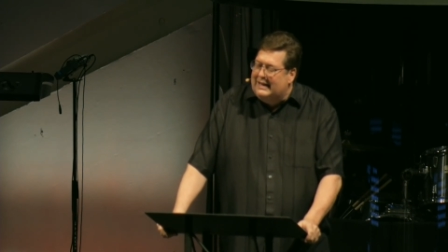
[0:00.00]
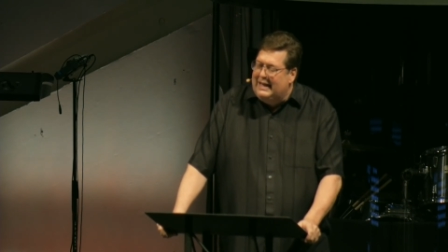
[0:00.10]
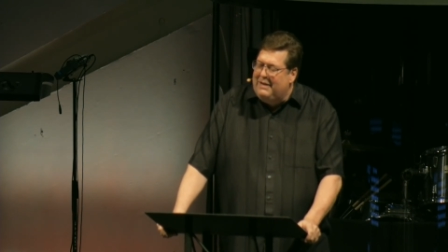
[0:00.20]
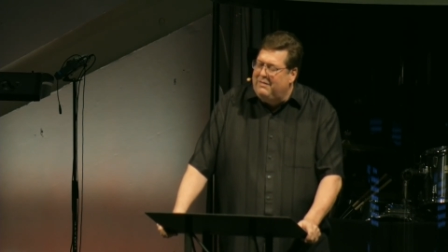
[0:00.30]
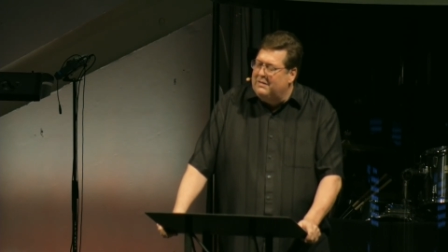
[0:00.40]

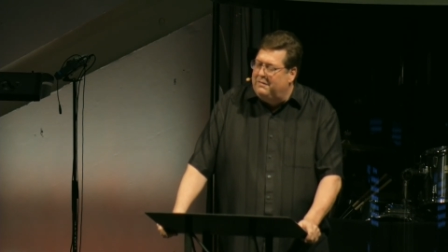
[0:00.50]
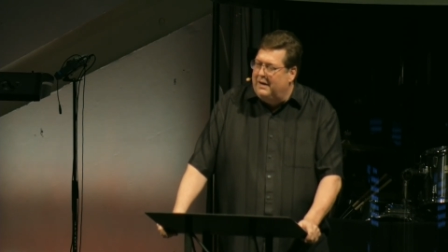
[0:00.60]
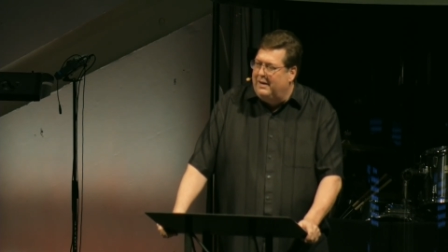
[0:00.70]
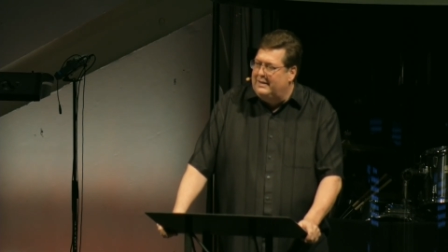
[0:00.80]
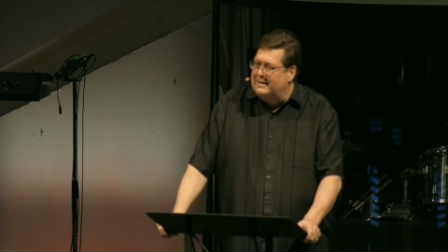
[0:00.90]
Even the
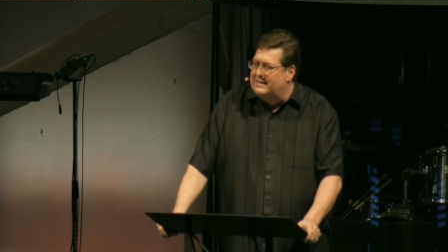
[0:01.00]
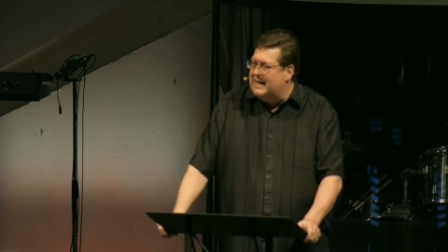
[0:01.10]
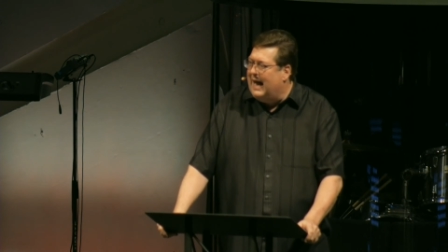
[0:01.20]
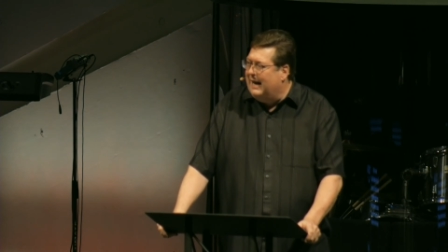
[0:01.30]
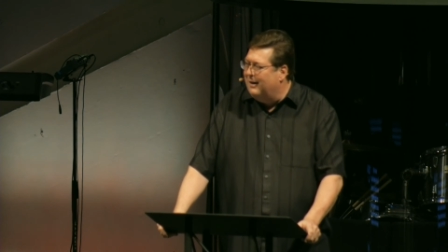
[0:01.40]
very
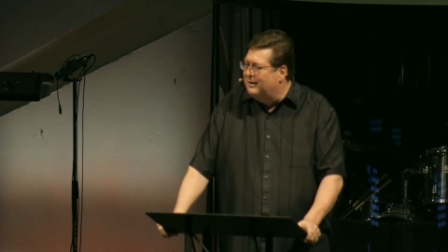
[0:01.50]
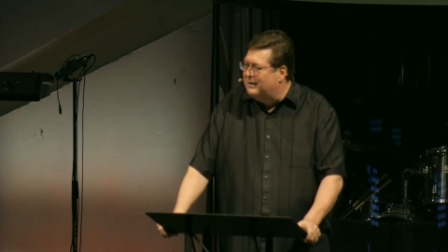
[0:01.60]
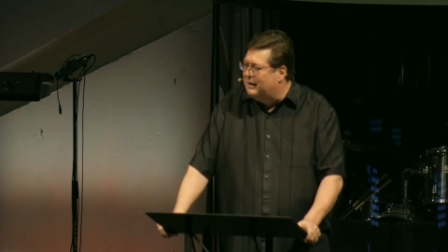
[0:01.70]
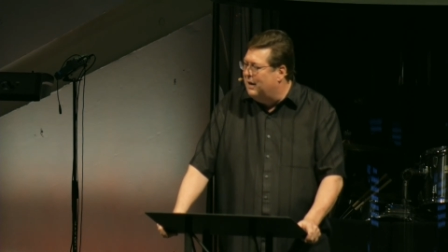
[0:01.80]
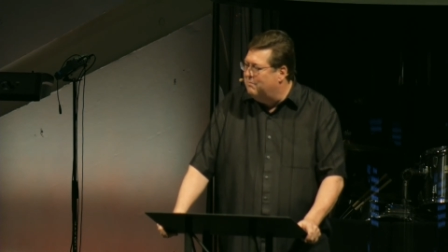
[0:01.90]
desire
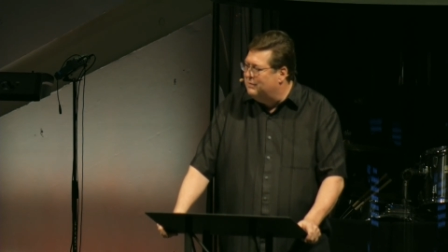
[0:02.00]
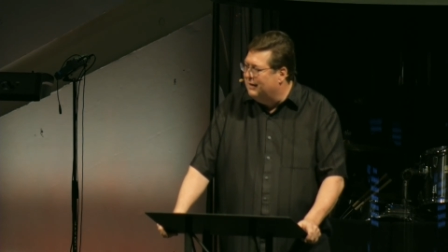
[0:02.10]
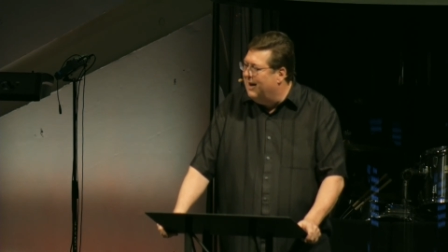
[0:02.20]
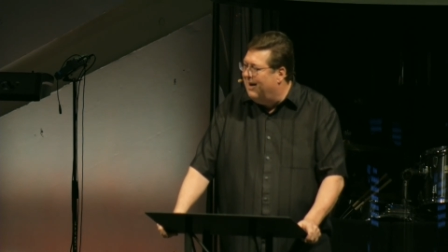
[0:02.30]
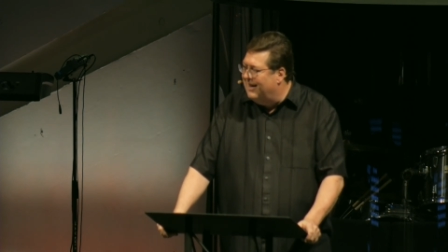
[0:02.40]
to come to
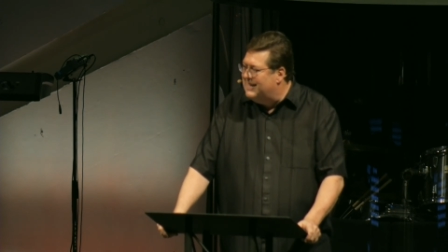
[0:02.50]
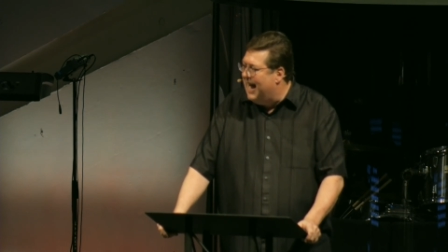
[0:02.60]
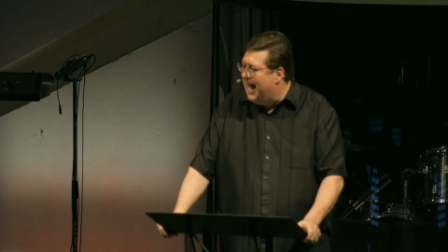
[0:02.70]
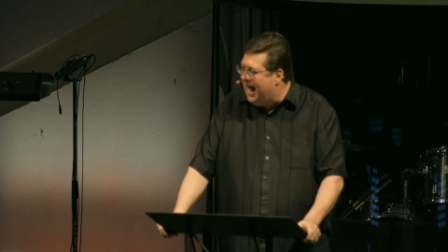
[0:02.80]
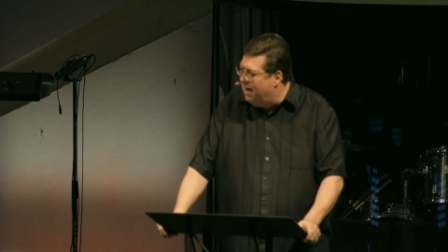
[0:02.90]
God, to
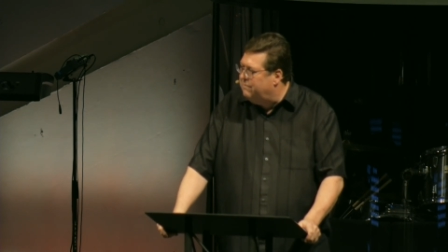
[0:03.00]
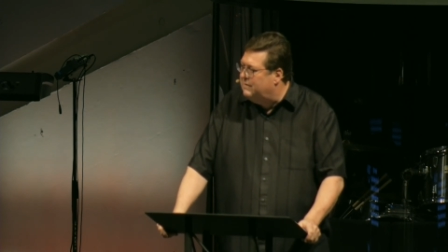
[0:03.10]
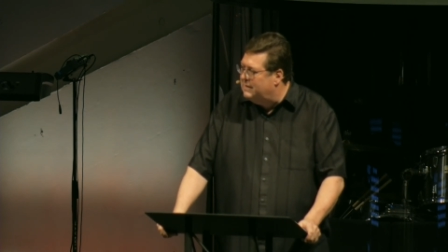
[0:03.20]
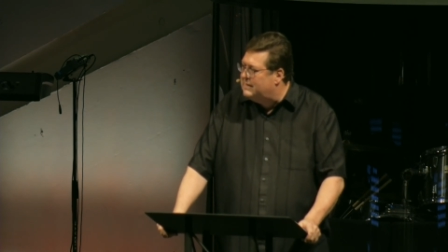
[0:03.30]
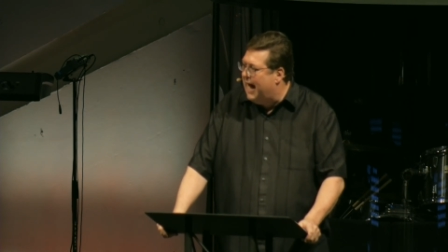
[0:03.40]

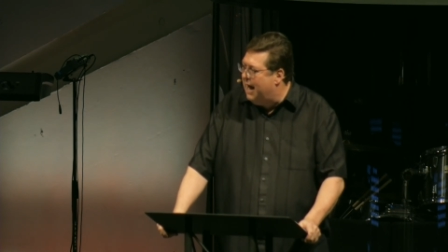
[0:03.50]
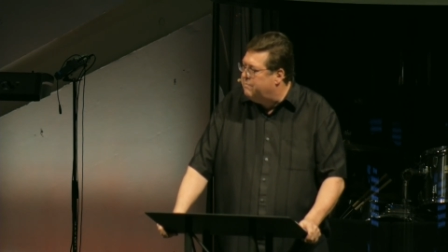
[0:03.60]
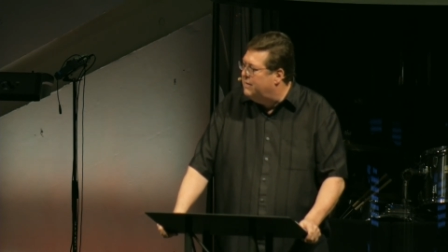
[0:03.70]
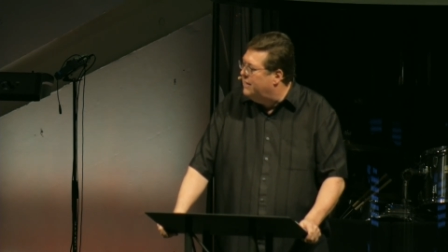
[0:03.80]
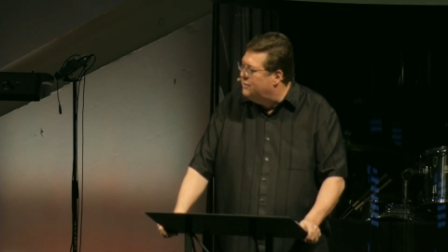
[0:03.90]
have this
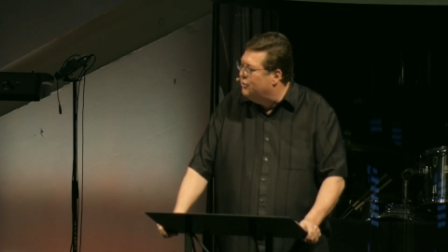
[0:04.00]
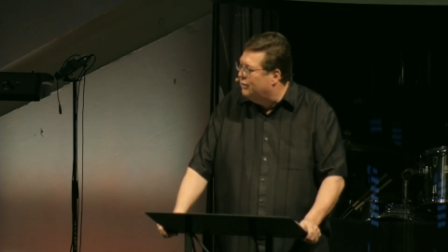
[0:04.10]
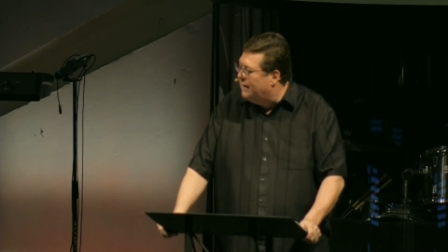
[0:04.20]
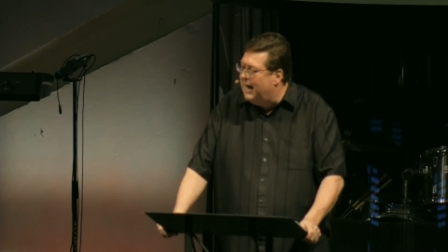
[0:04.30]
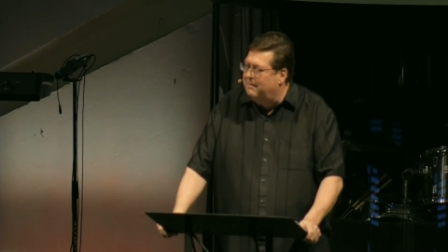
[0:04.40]
happen in
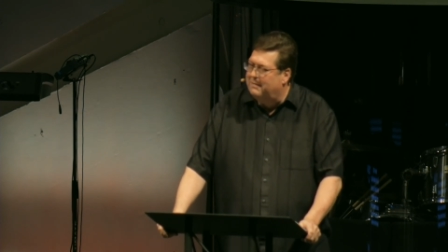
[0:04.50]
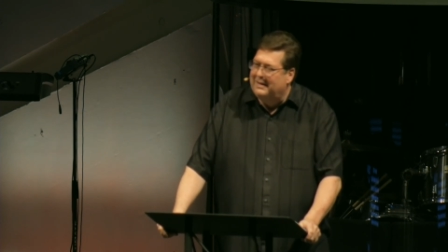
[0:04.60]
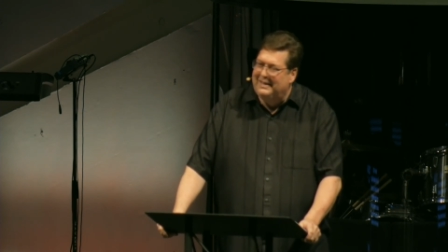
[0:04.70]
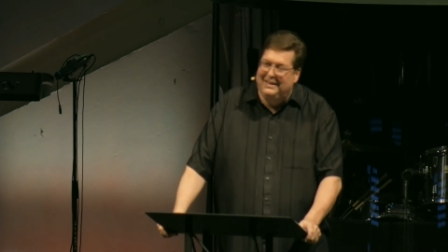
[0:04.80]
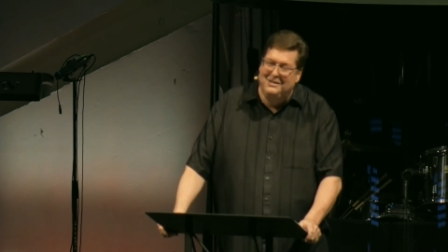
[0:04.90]
your life,
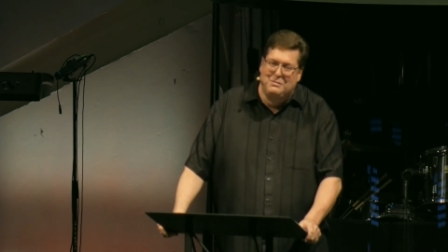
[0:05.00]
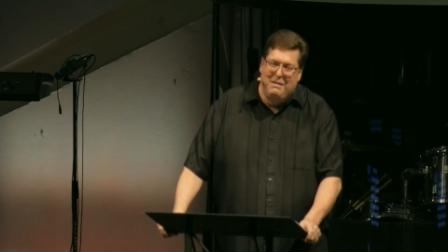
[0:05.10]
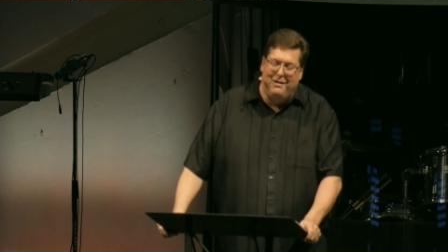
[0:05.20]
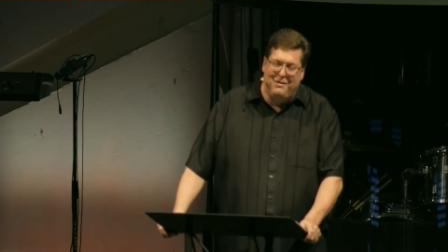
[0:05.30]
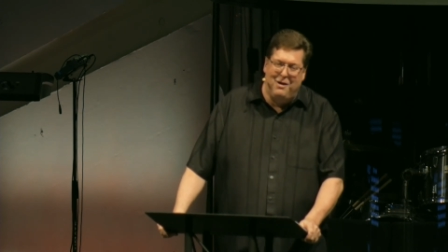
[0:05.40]
here's the
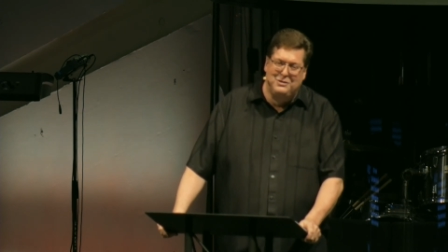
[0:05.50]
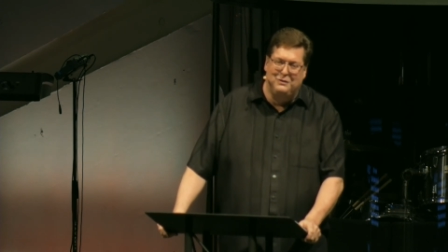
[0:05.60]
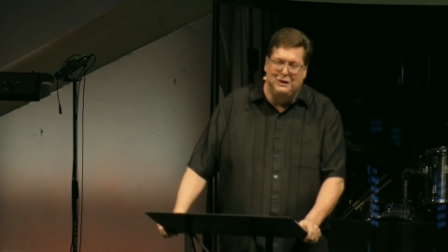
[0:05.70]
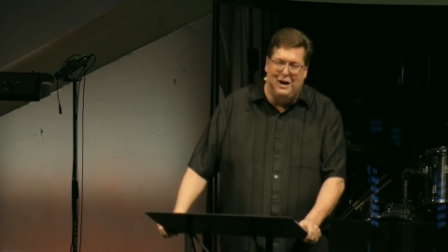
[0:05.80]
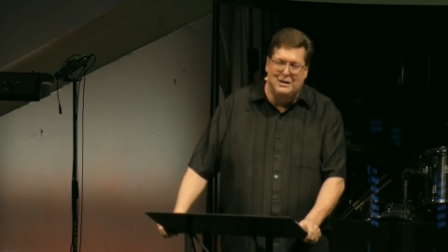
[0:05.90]
paradox
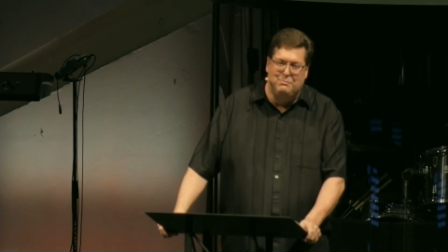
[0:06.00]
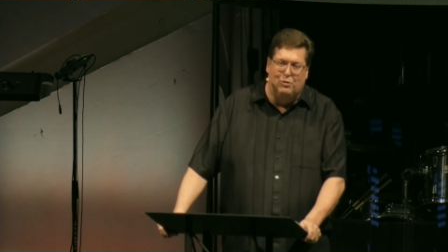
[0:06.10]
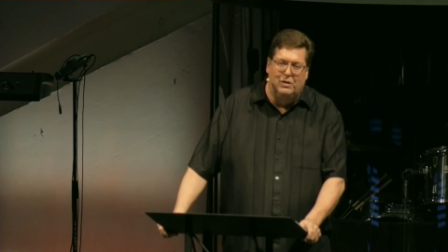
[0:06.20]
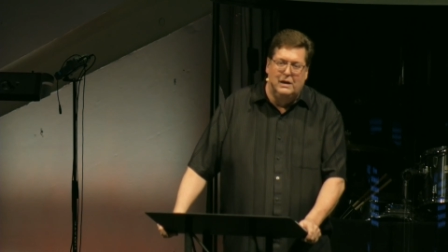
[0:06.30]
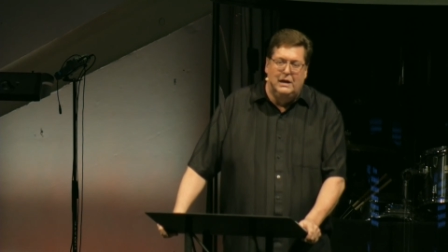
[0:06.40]
of the
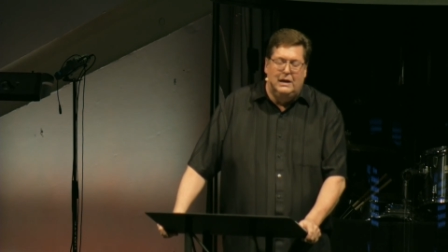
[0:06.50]
gospel.